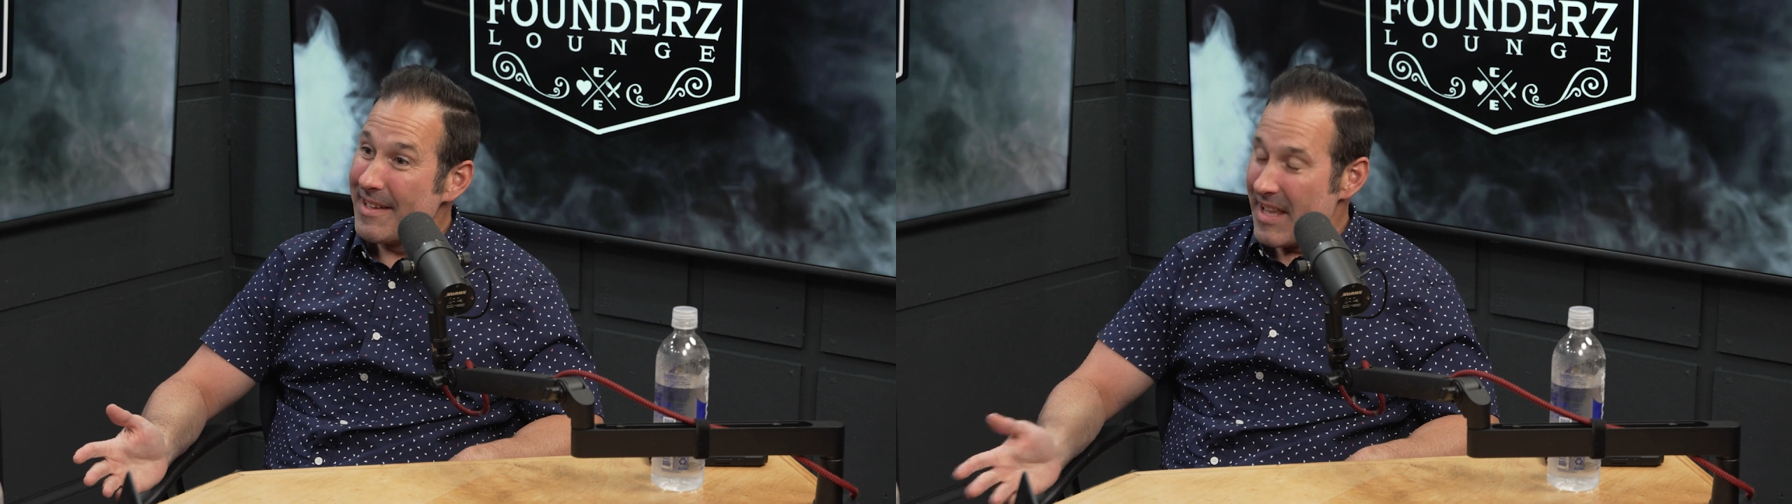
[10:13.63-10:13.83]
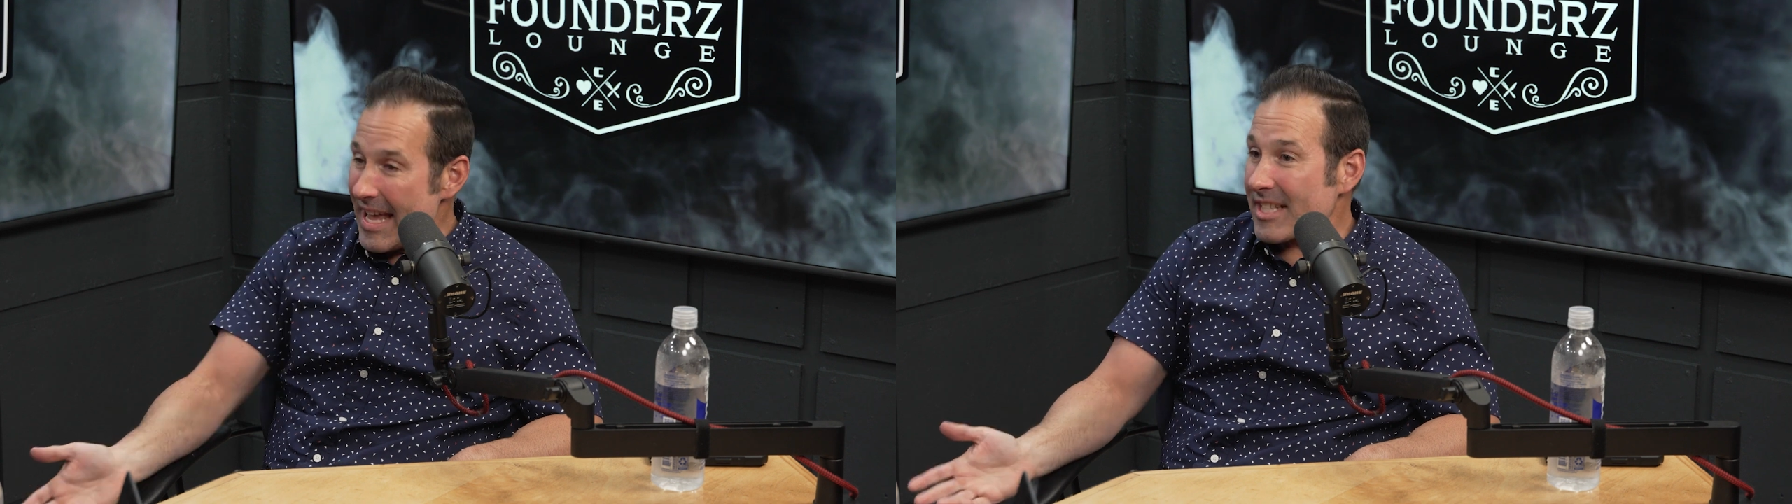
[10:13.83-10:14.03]

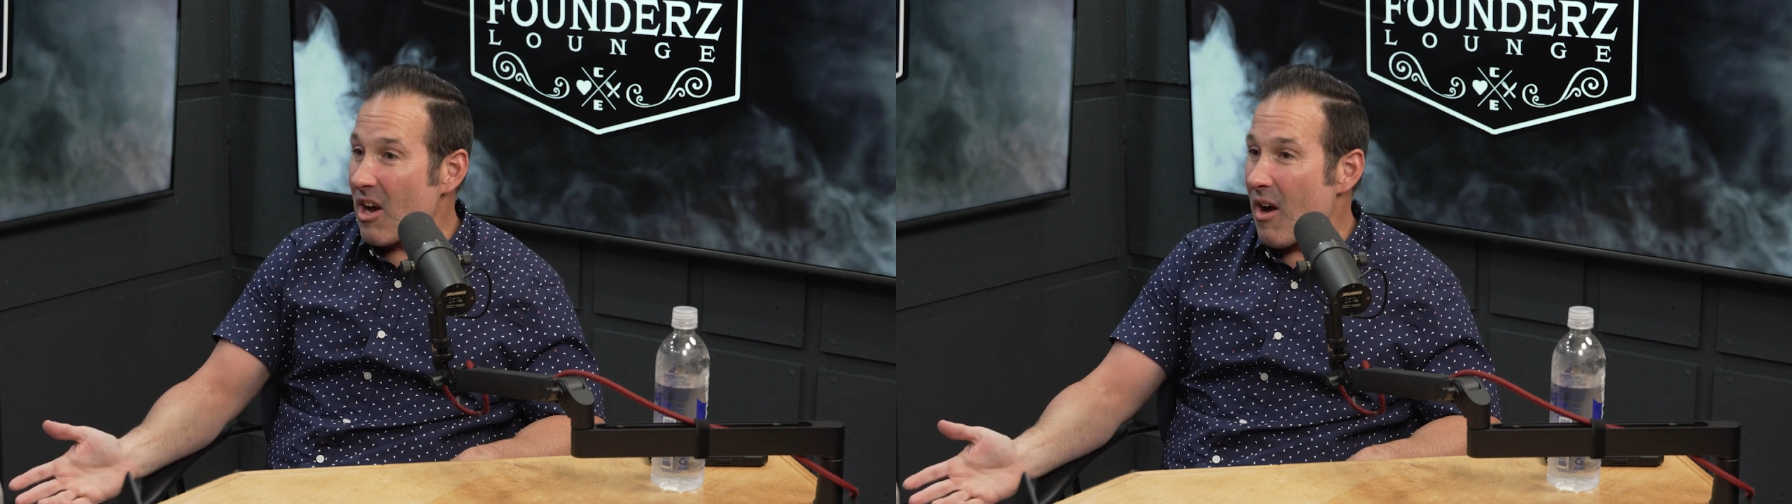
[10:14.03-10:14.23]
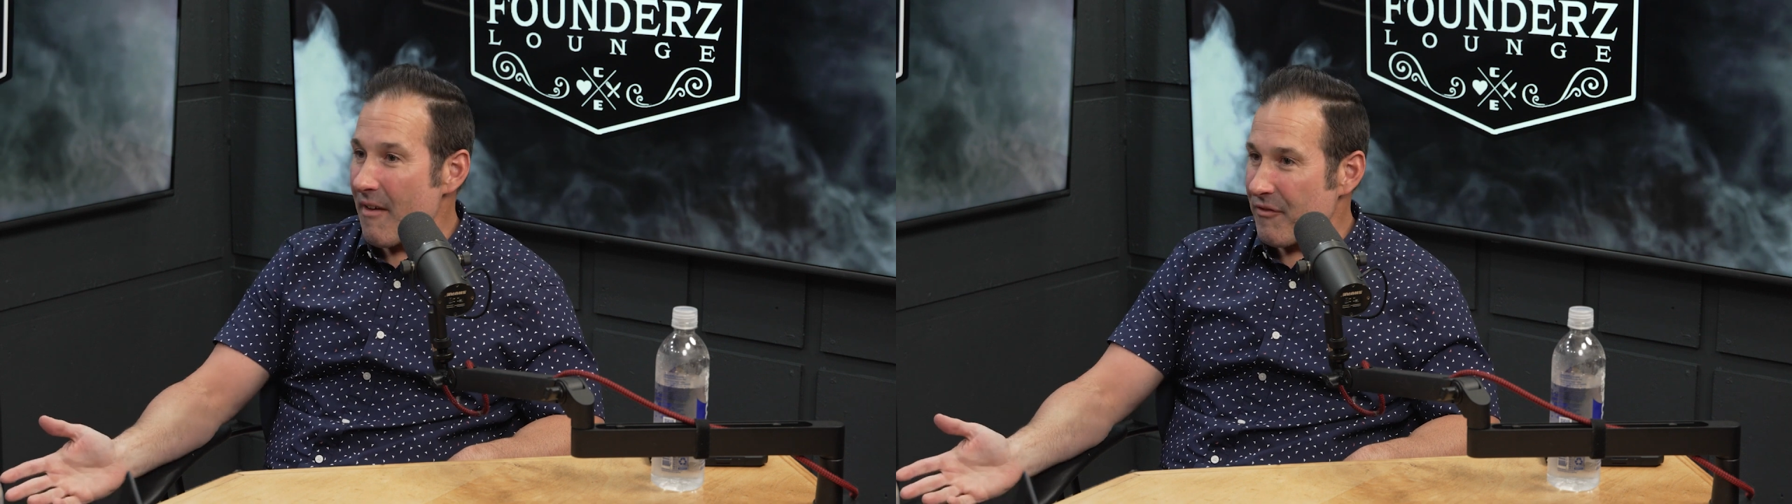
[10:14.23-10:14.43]
And that's
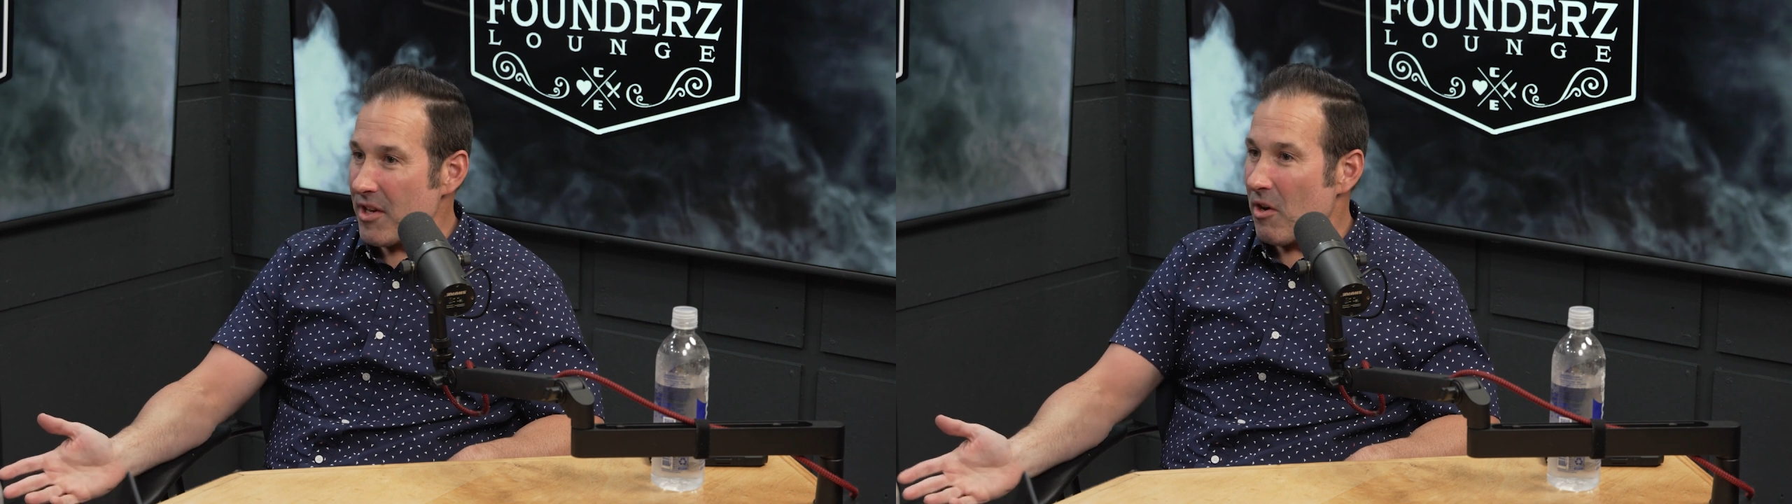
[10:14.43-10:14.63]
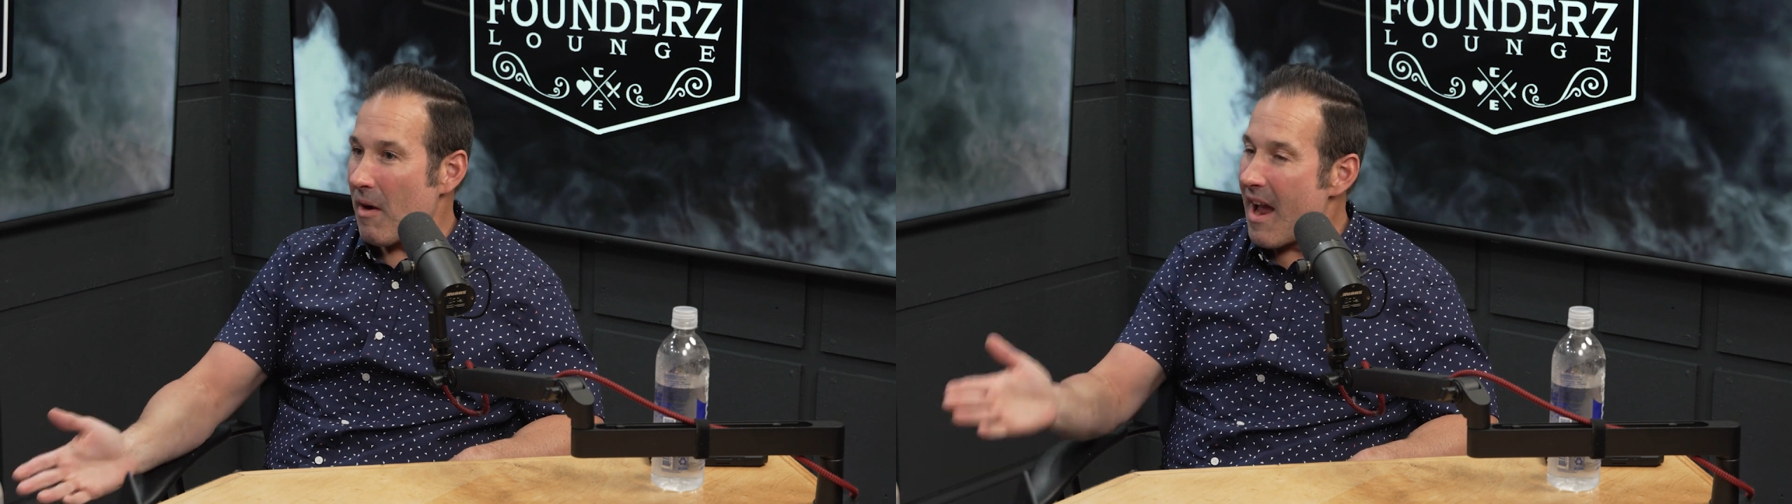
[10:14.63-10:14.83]
how I feel.